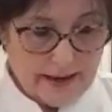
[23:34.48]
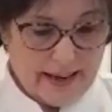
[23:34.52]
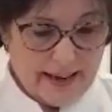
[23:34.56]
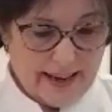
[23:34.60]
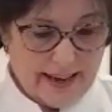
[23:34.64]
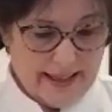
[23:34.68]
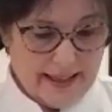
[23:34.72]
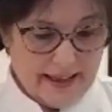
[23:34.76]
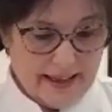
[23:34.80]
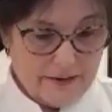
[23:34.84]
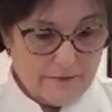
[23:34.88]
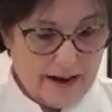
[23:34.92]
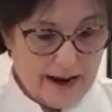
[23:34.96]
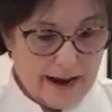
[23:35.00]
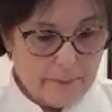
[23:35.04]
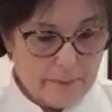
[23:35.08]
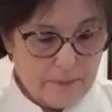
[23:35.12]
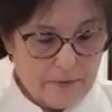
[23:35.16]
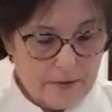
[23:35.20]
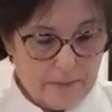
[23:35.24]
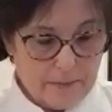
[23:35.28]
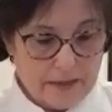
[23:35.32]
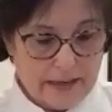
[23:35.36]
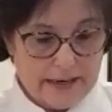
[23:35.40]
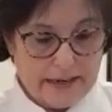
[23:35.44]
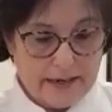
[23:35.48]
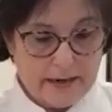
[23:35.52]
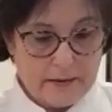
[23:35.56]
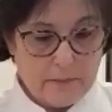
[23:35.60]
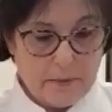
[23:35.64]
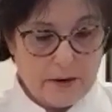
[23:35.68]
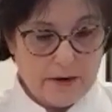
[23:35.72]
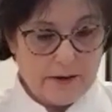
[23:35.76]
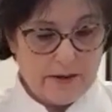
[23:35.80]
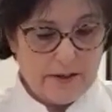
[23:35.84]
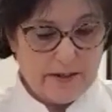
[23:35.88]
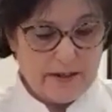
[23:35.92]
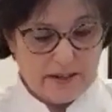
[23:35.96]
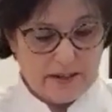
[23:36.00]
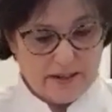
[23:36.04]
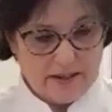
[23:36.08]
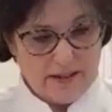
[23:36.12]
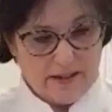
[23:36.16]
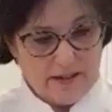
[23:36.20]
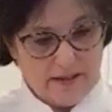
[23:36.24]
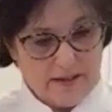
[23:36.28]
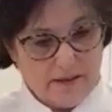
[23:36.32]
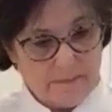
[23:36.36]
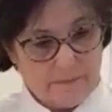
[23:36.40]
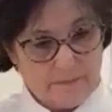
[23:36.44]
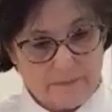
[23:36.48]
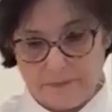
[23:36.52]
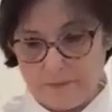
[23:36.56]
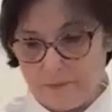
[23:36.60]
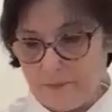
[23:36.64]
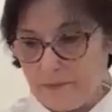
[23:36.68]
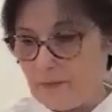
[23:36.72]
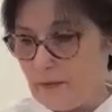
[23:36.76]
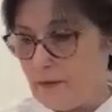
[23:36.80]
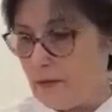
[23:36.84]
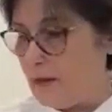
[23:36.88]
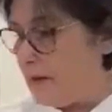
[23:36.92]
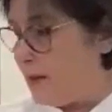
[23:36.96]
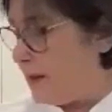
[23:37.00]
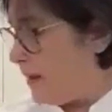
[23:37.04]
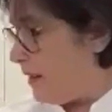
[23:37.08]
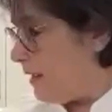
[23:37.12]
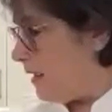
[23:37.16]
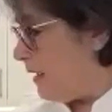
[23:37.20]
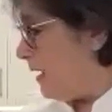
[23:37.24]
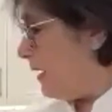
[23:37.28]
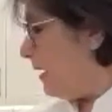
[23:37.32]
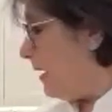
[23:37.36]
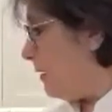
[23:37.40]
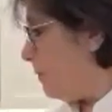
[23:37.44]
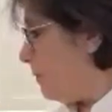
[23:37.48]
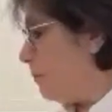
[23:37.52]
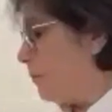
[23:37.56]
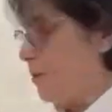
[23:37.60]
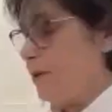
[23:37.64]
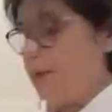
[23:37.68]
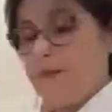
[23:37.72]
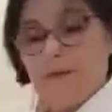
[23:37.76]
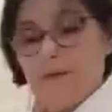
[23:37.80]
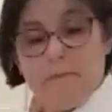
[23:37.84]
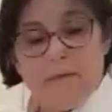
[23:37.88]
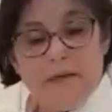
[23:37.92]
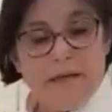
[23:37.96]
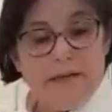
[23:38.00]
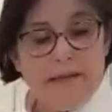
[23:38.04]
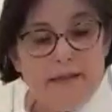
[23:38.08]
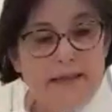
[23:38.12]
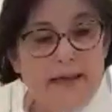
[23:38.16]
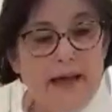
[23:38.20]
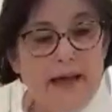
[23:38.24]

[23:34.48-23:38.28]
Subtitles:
and then wrap them like a parcel and put them in